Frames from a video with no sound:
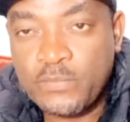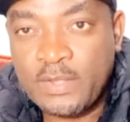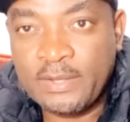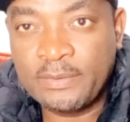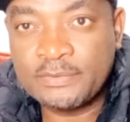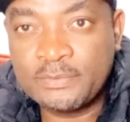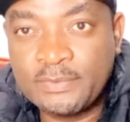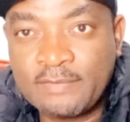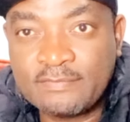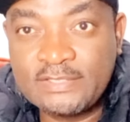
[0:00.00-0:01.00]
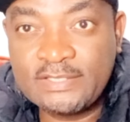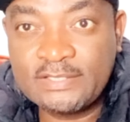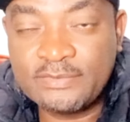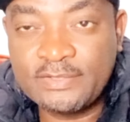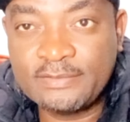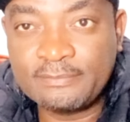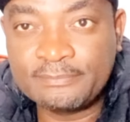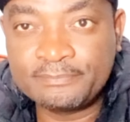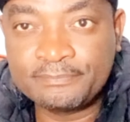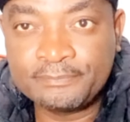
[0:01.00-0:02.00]
are going to win. I've seen it already.
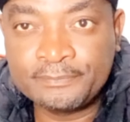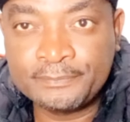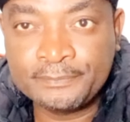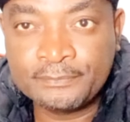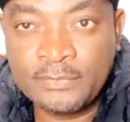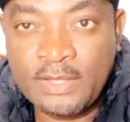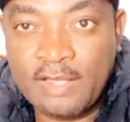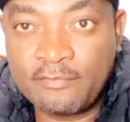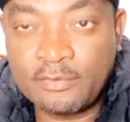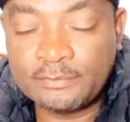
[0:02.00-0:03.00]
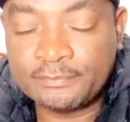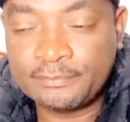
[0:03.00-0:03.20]
AFCON.